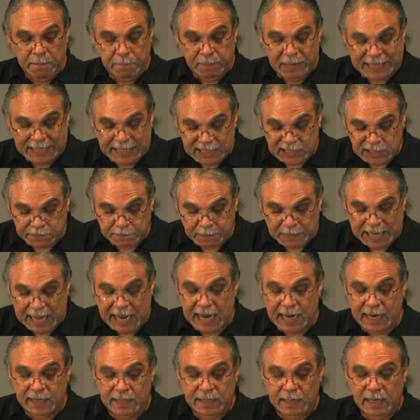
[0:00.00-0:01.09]
But let's
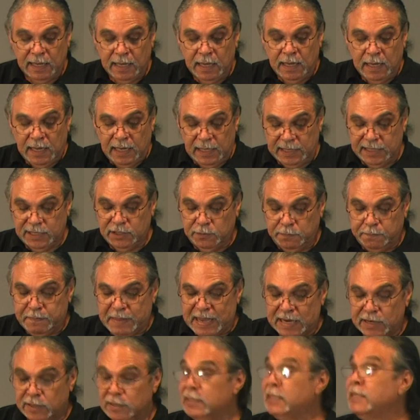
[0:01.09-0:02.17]
plan a little
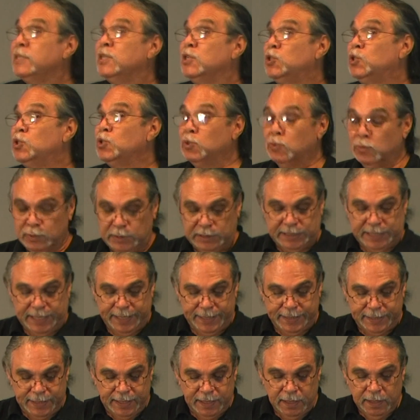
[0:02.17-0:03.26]
better than the Jews
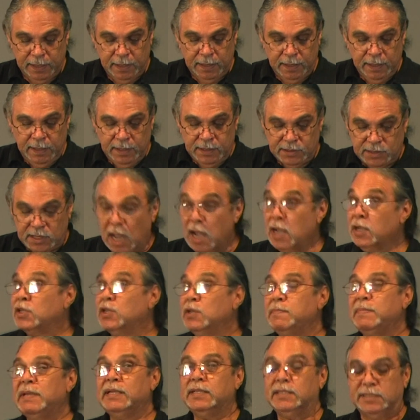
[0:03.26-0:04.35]
did.
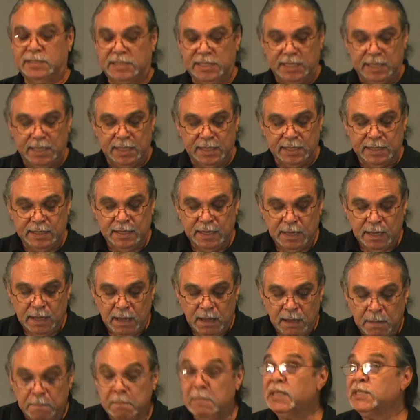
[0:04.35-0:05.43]
Documented
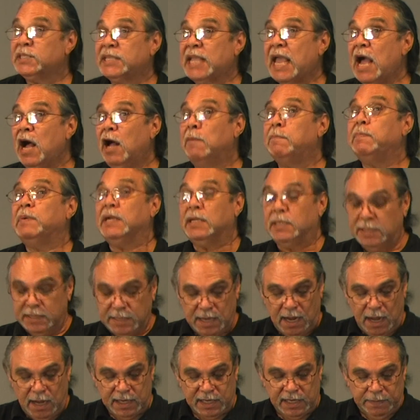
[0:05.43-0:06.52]
must help
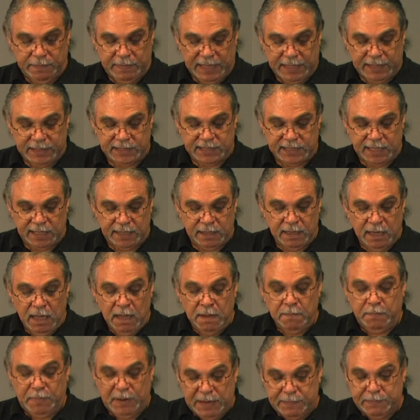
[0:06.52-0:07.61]
undocumented.
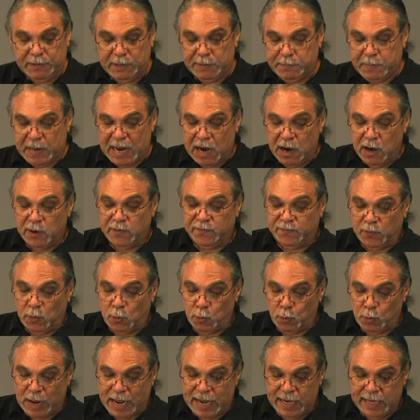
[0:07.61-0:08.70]
Be prepared for
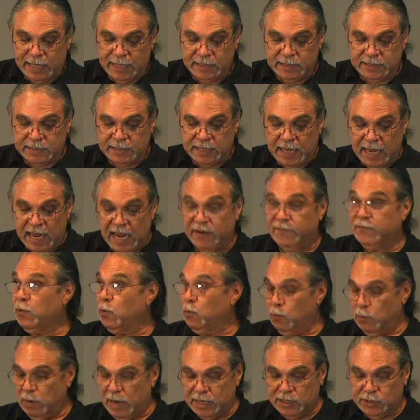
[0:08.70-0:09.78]
raids and for
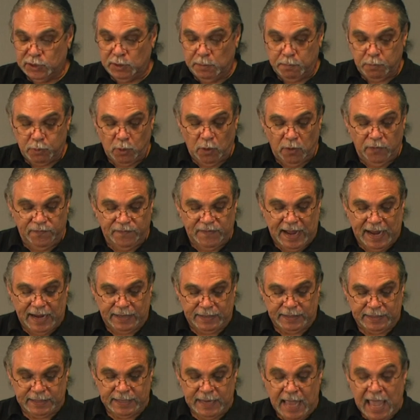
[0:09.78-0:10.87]
racial
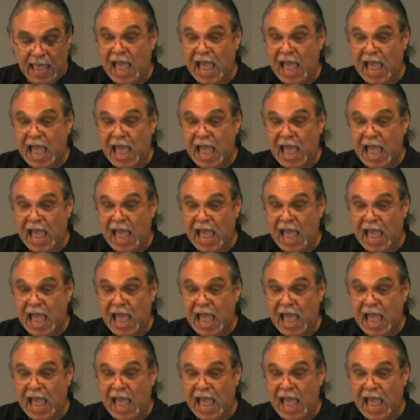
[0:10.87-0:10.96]
profiling.